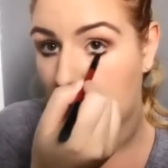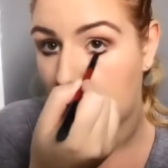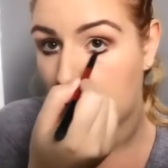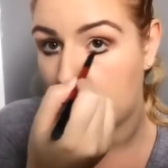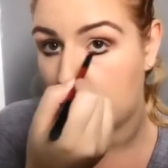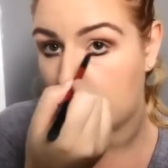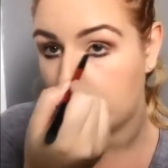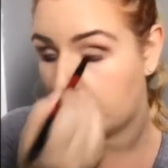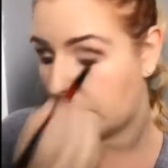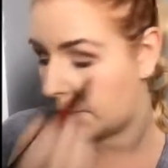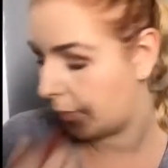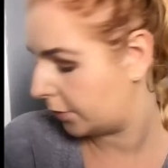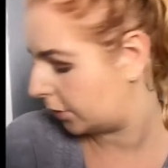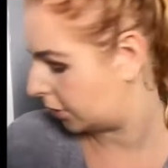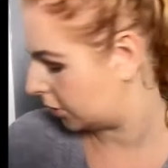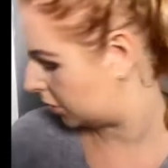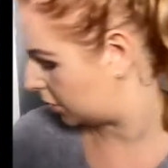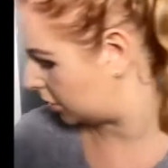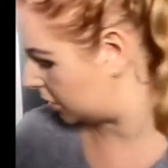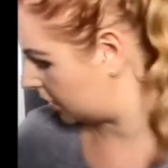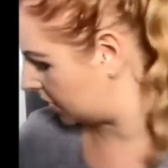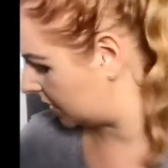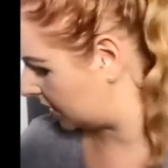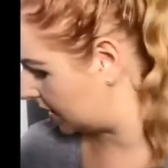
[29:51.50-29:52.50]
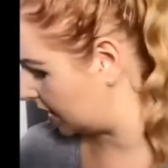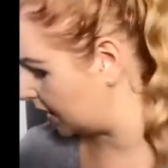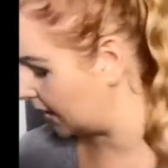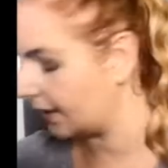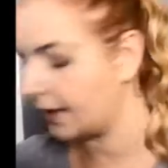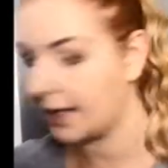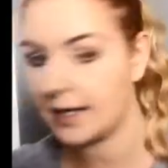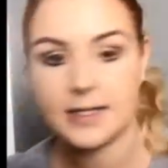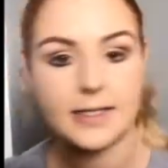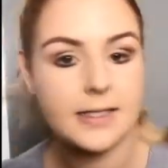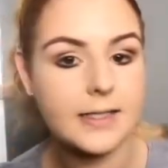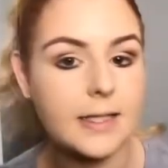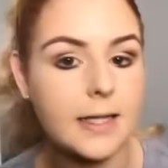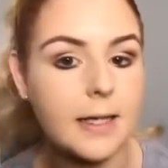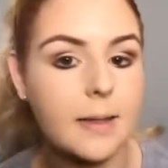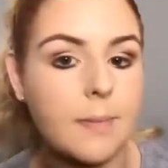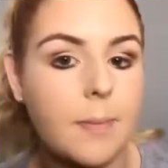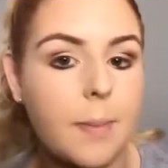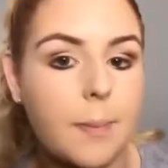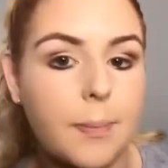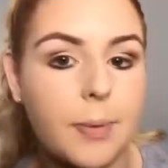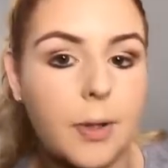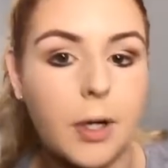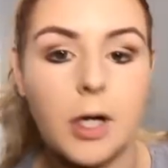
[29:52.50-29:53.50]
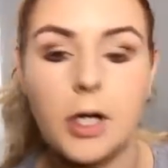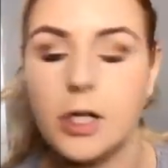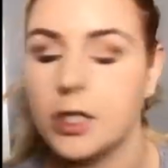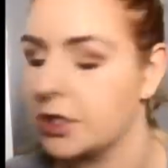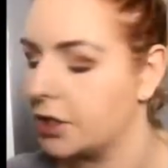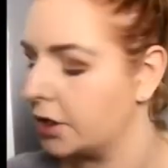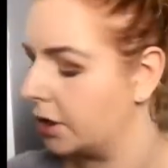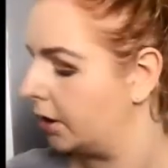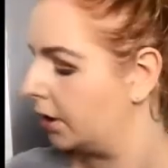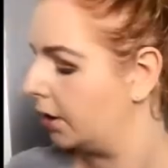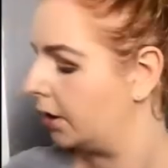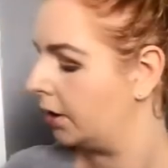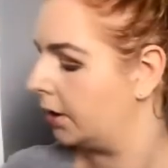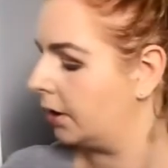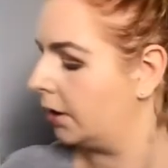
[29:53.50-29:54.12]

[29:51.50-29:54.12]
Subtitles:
And then what we're going to do is take that same brush,